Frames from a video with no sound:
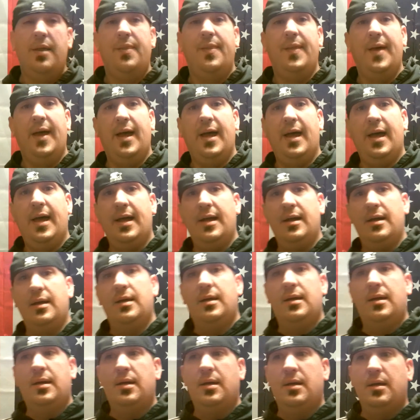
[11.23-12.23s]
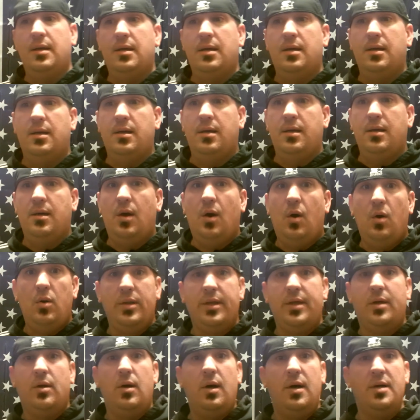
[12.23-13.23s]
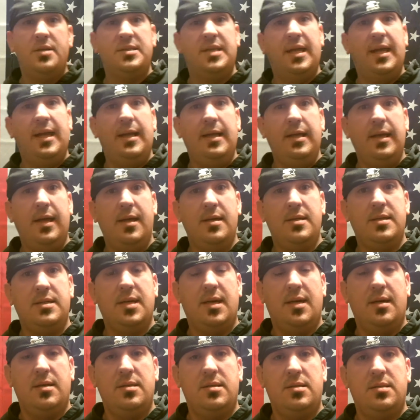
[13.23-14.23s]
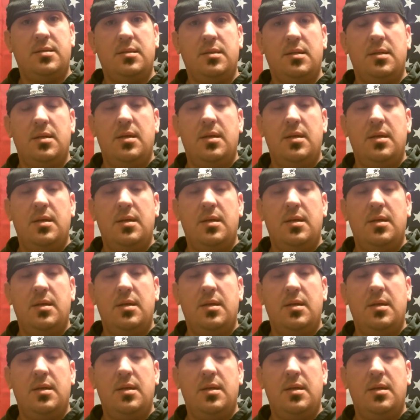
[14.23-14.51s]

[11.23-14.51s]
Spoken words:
that only cost 88 cents,